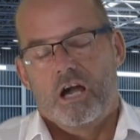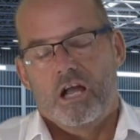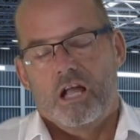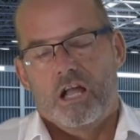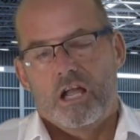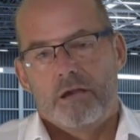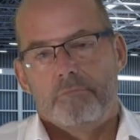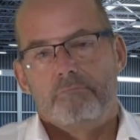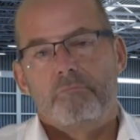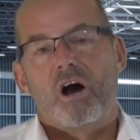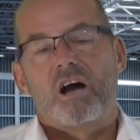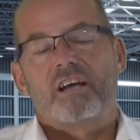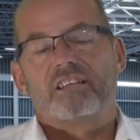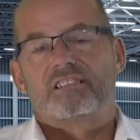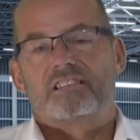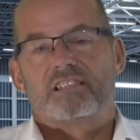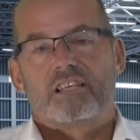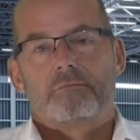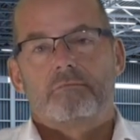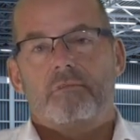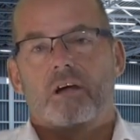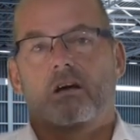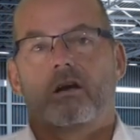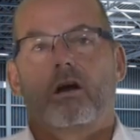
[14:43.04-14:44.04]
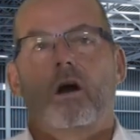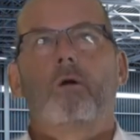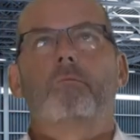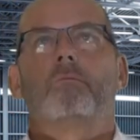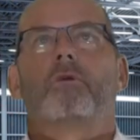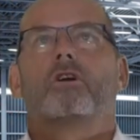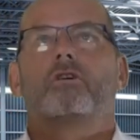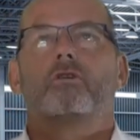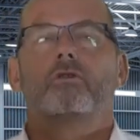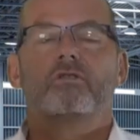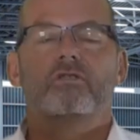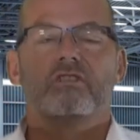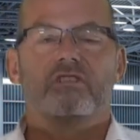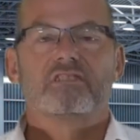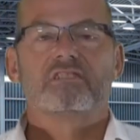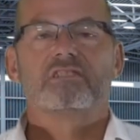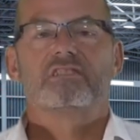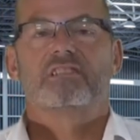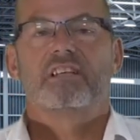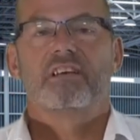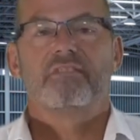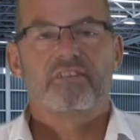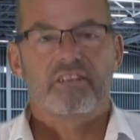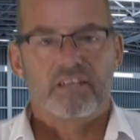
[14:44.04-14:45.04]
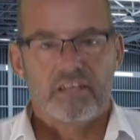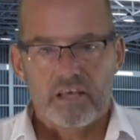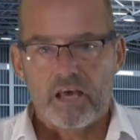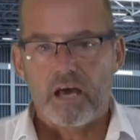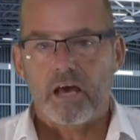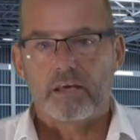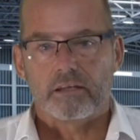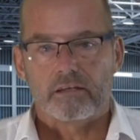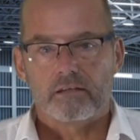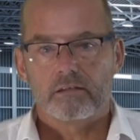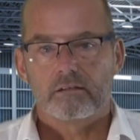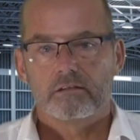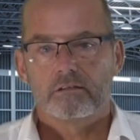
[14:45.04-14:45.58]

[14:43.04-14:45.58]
It might seem like, oh my goodness, 78.